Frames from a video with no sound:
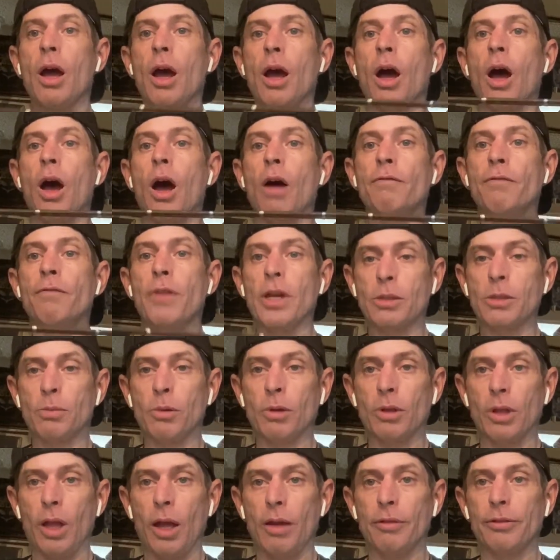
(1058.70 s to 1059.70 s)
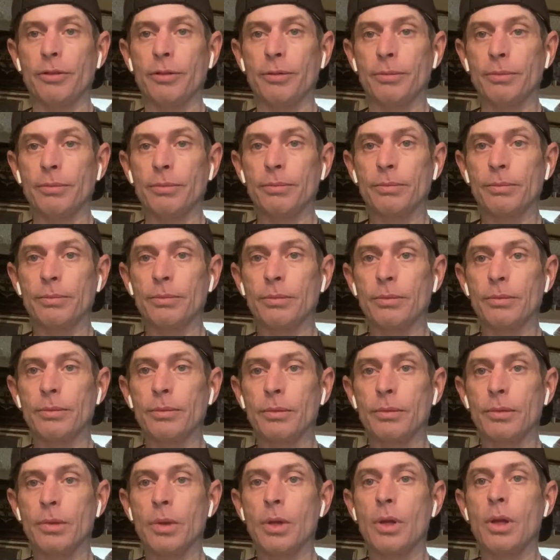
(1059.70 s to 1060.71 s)
on Facebook Live.
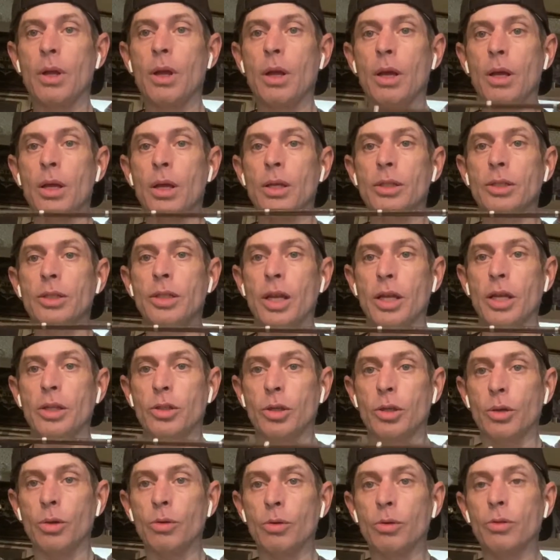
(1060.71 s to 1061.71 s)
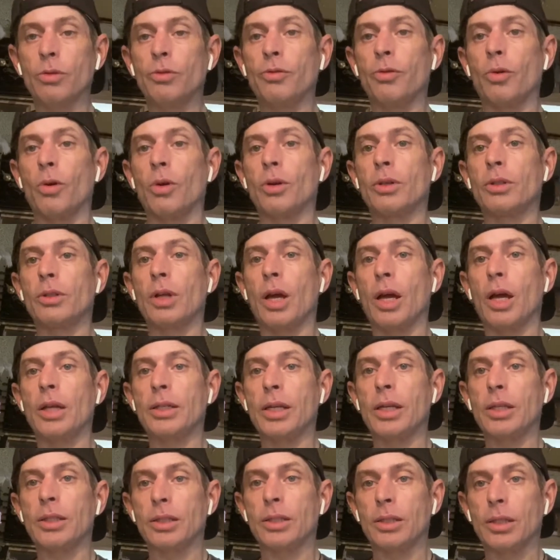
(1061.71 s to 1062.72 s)
Stay tuned for uh,
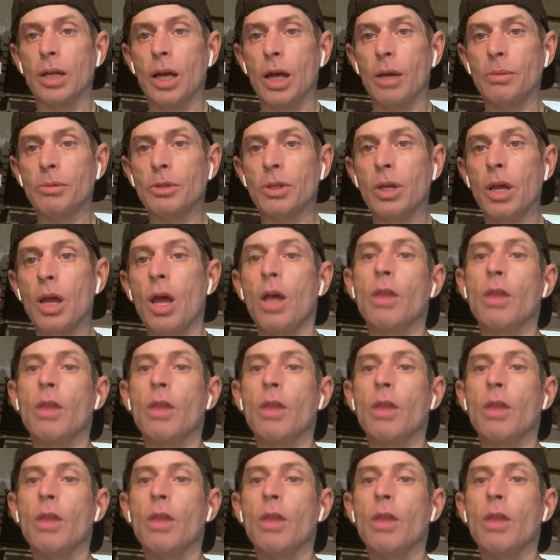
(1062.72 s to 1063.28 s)
dates and times.